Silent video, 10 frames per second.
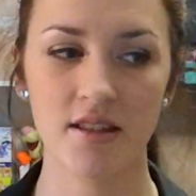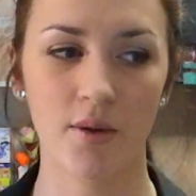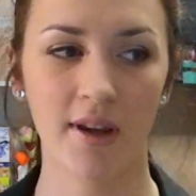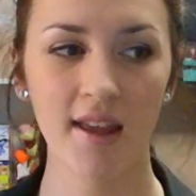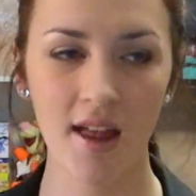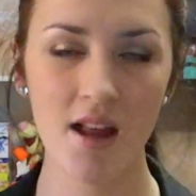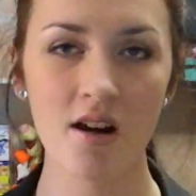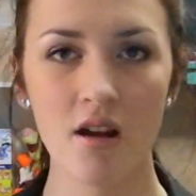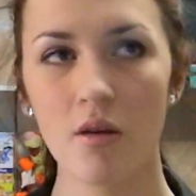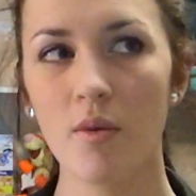So I kind
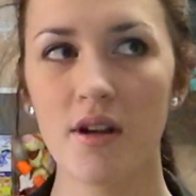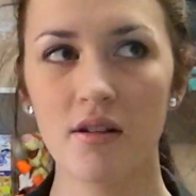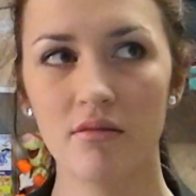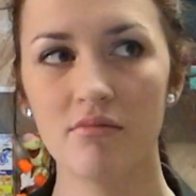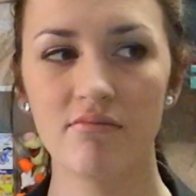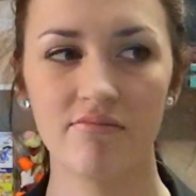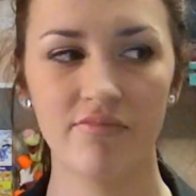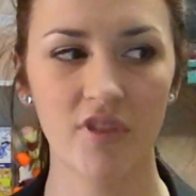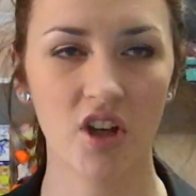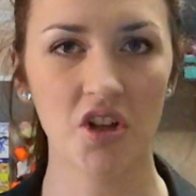of know what
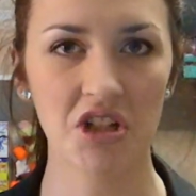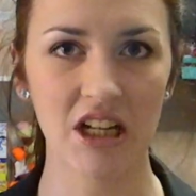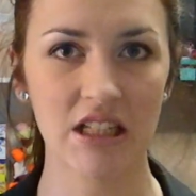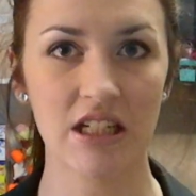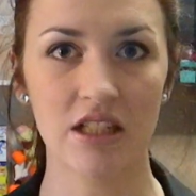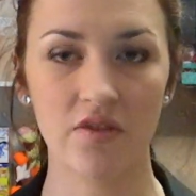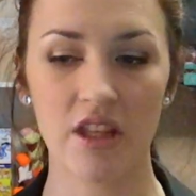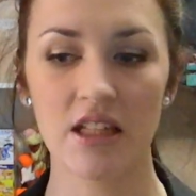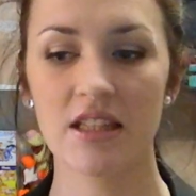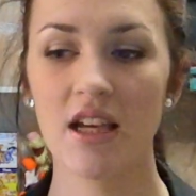the context is for
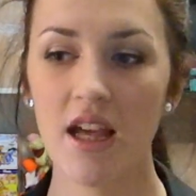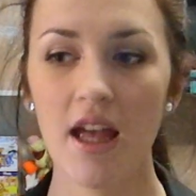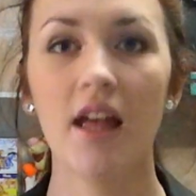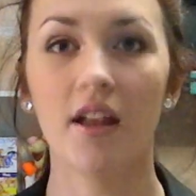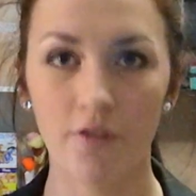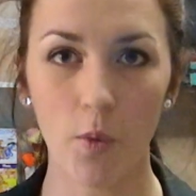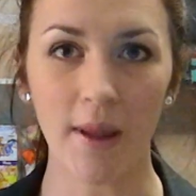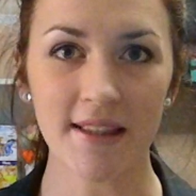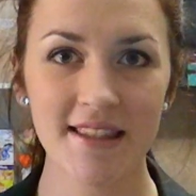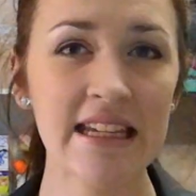this for
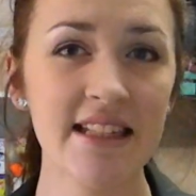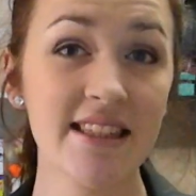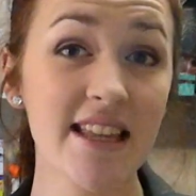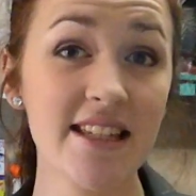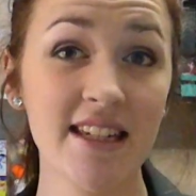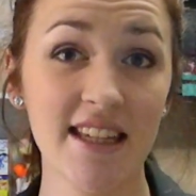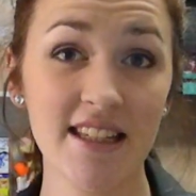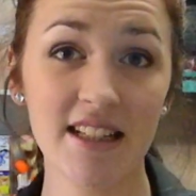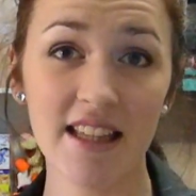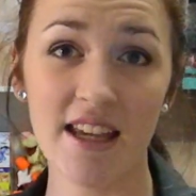once. It's set in
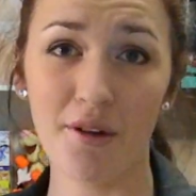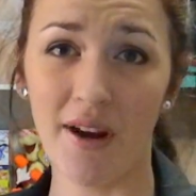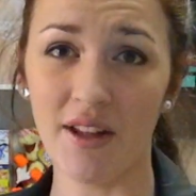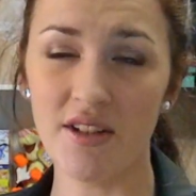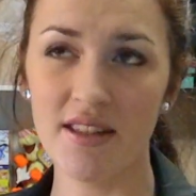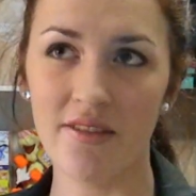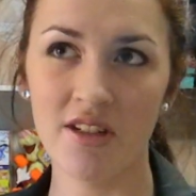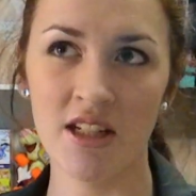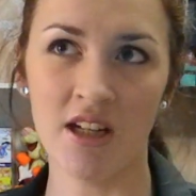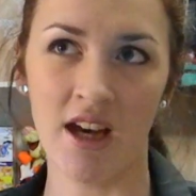Italy around
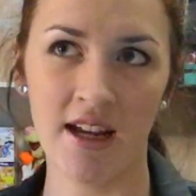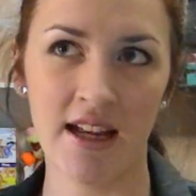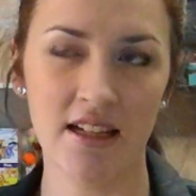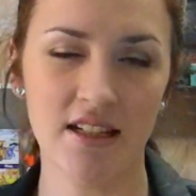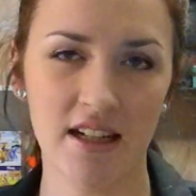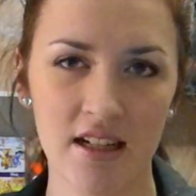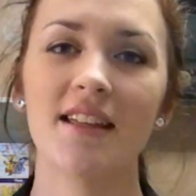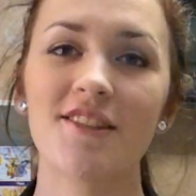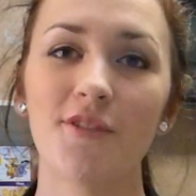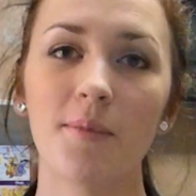79 AD.
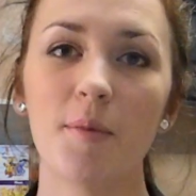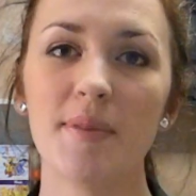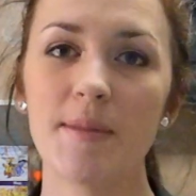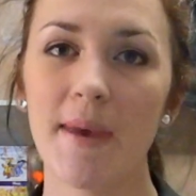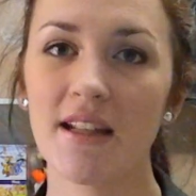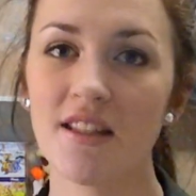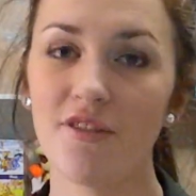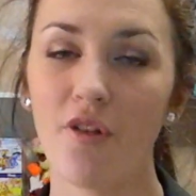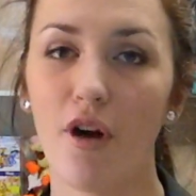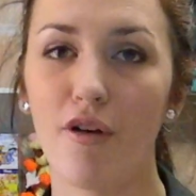It's from the
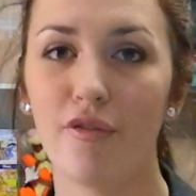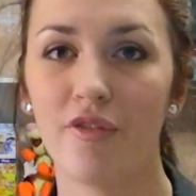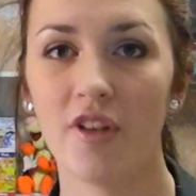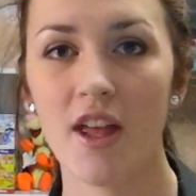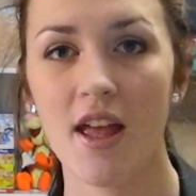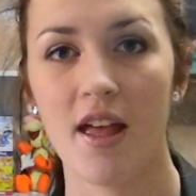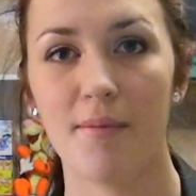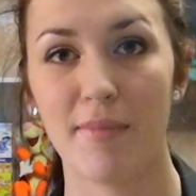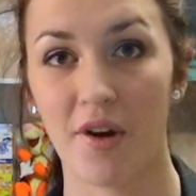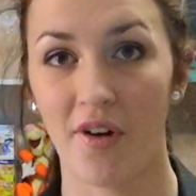perspective of
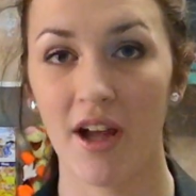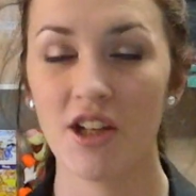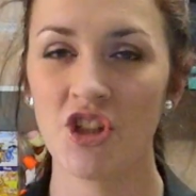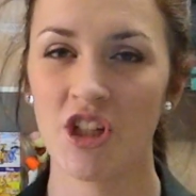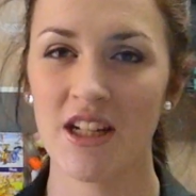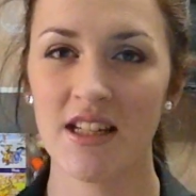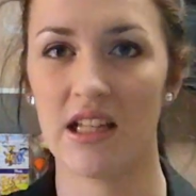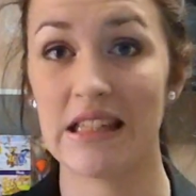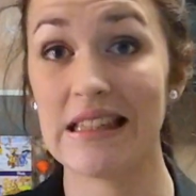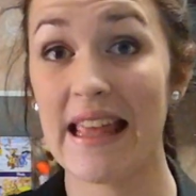Mira. She's
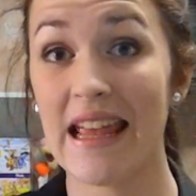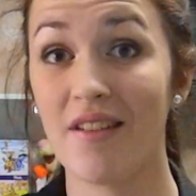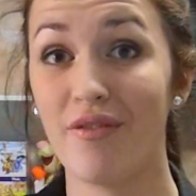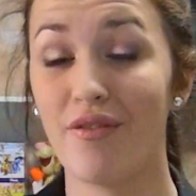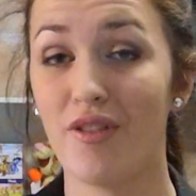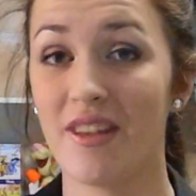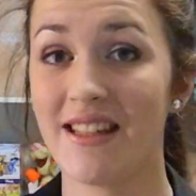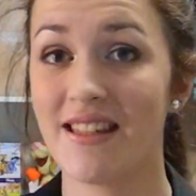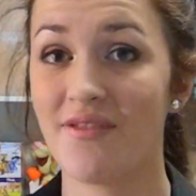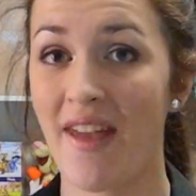a slave for
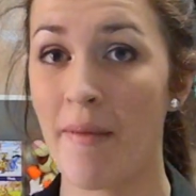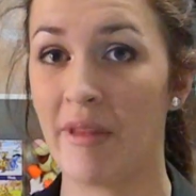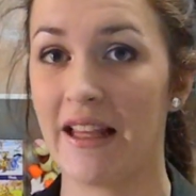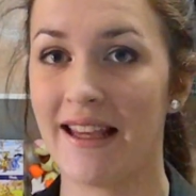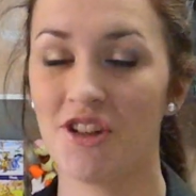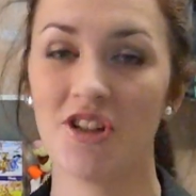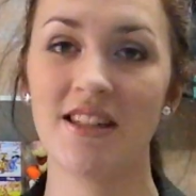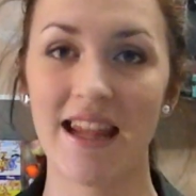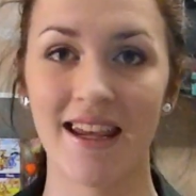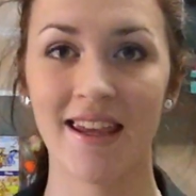this family and
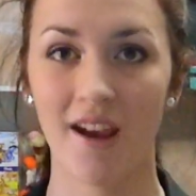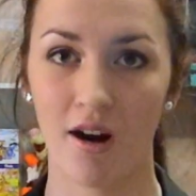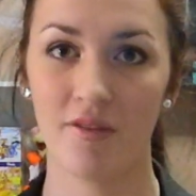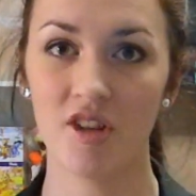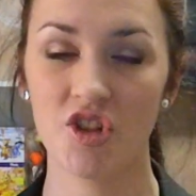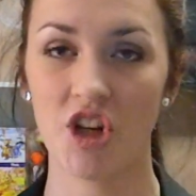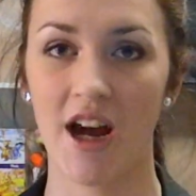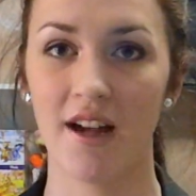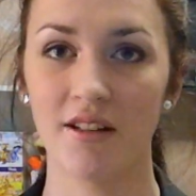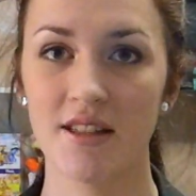she's taking care of this
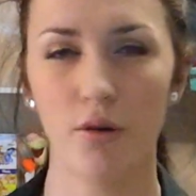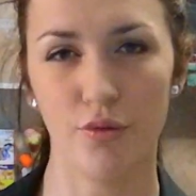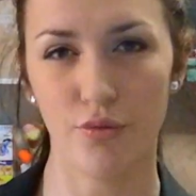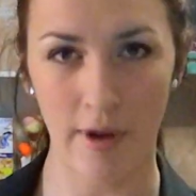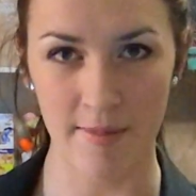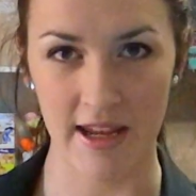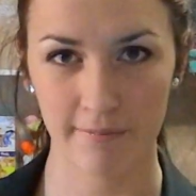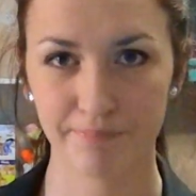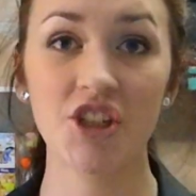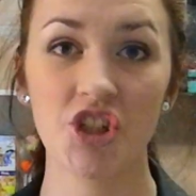child called Remy.
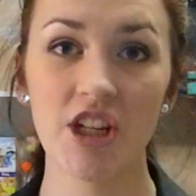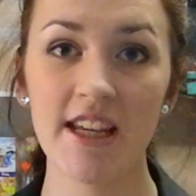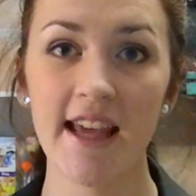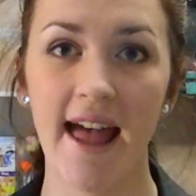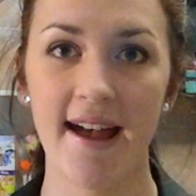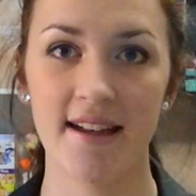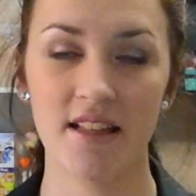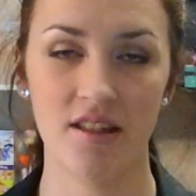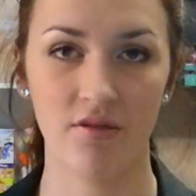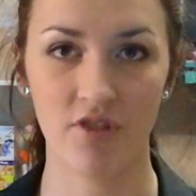And she
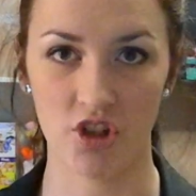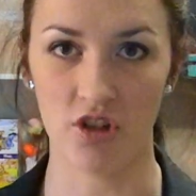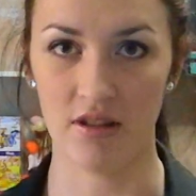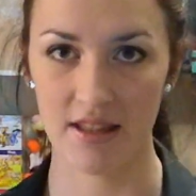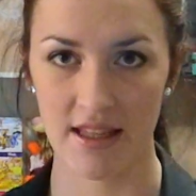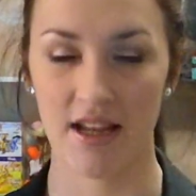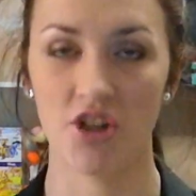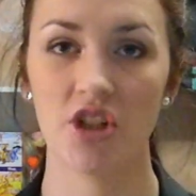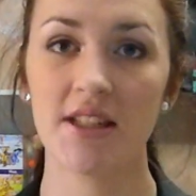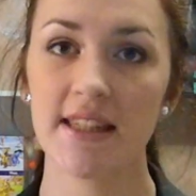has visions
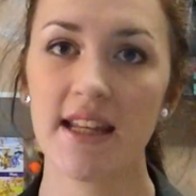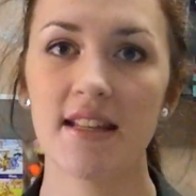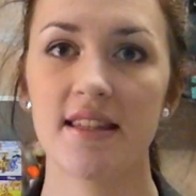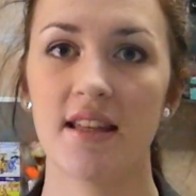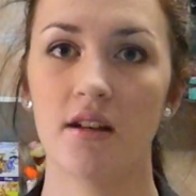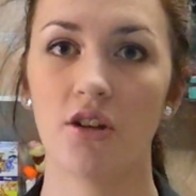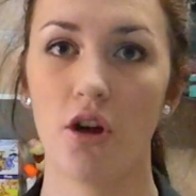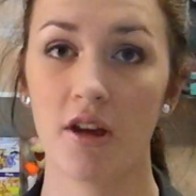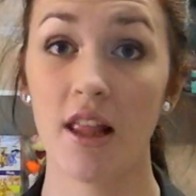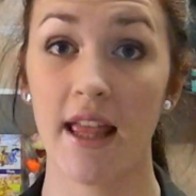and she sees that
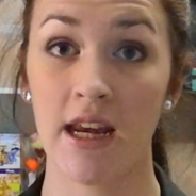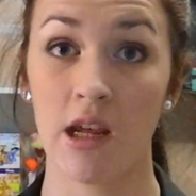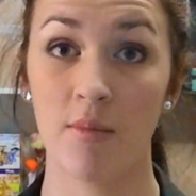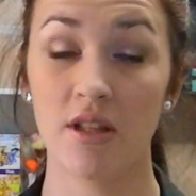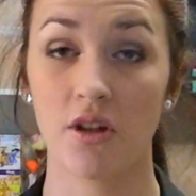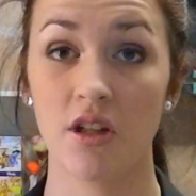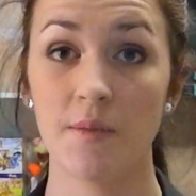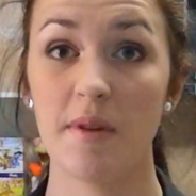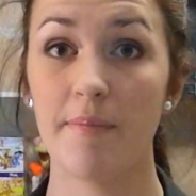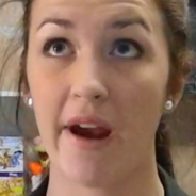Herculaneum is going
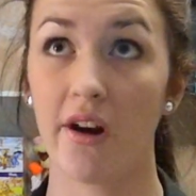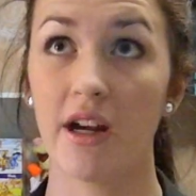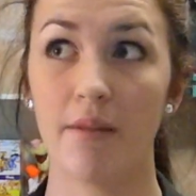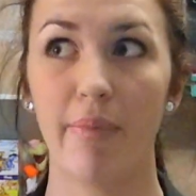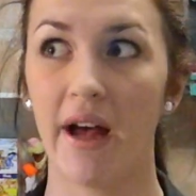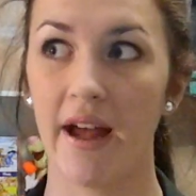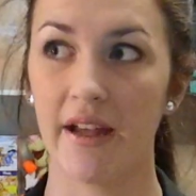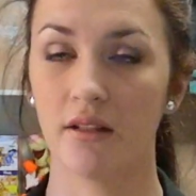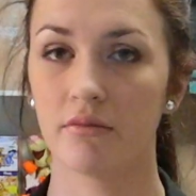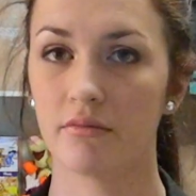to be buried
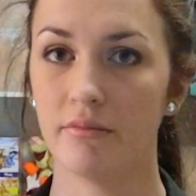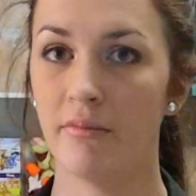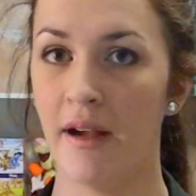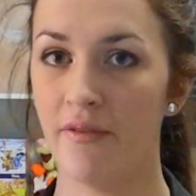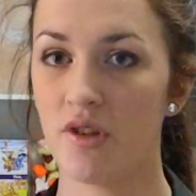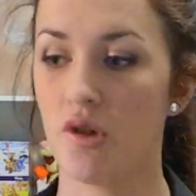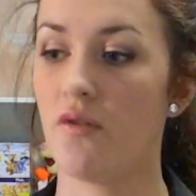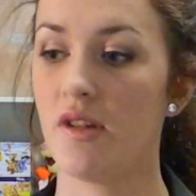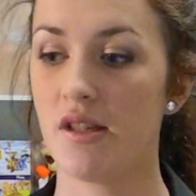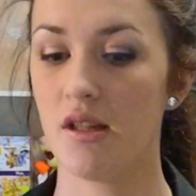by Mount
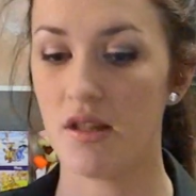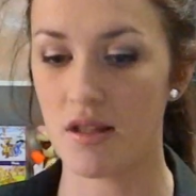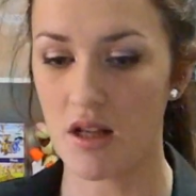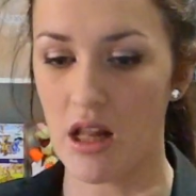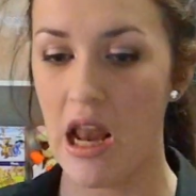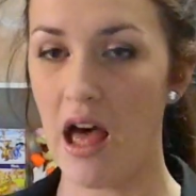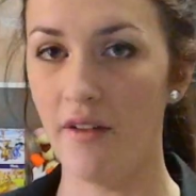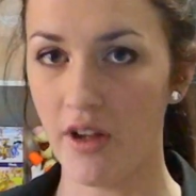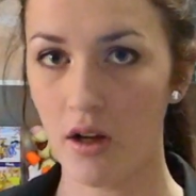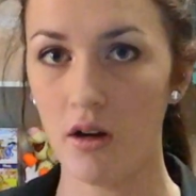Vesuvius's
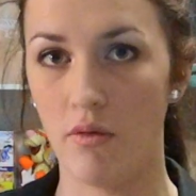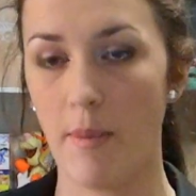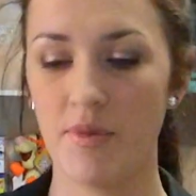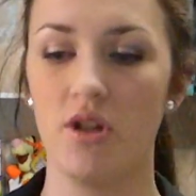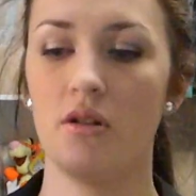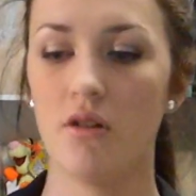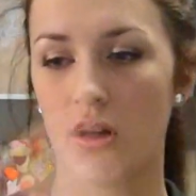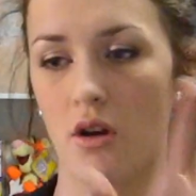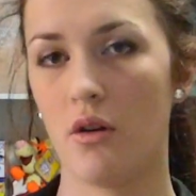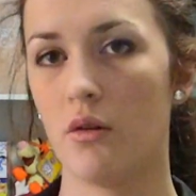lava eruption,
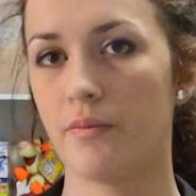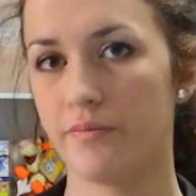you know.